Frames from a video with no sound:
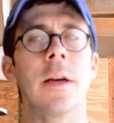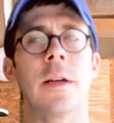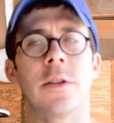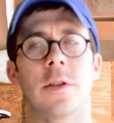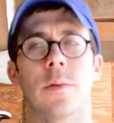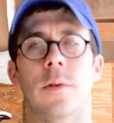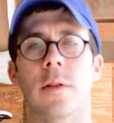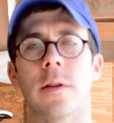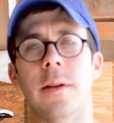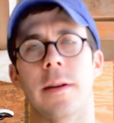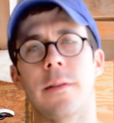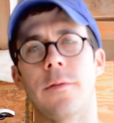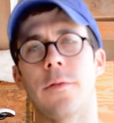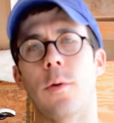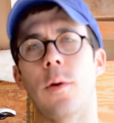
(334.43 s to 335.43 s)
So we're
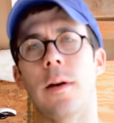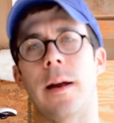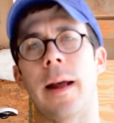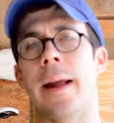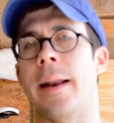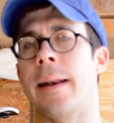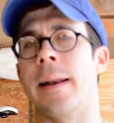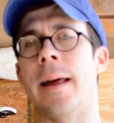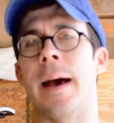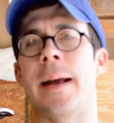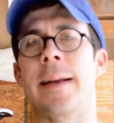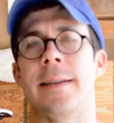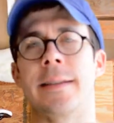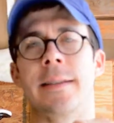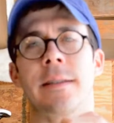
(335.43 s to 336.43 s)
looking for a
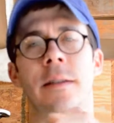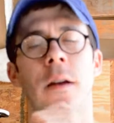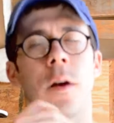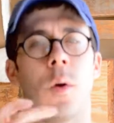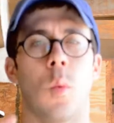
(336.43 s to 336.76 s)
nice,